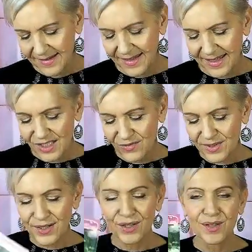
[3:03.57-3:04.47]
And you've
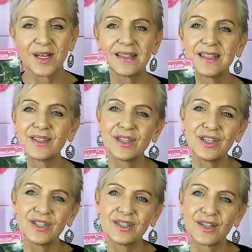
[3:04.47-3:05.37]
also got the message that
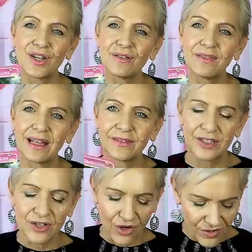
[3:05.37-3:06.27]
you deserve love
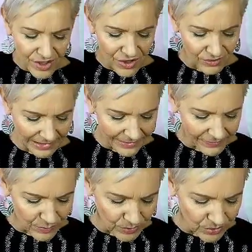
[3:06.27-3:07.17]
and know that you're
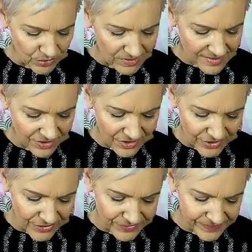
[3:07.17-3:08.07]
lovable.
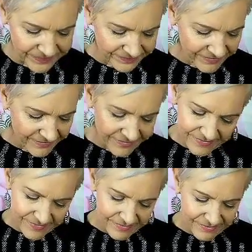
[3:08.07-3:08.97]
So
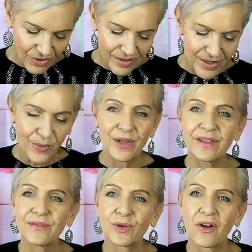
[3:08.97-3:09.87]
know you're
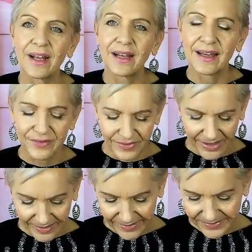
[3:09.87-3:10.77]
worthy of a great love,
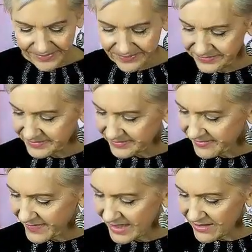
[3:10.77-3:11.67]
yeah?
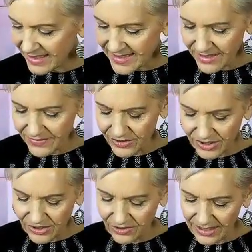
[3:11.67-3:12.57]
All right, let's have a look
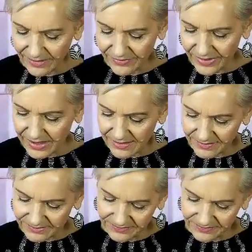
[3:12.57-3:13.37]
at new love here.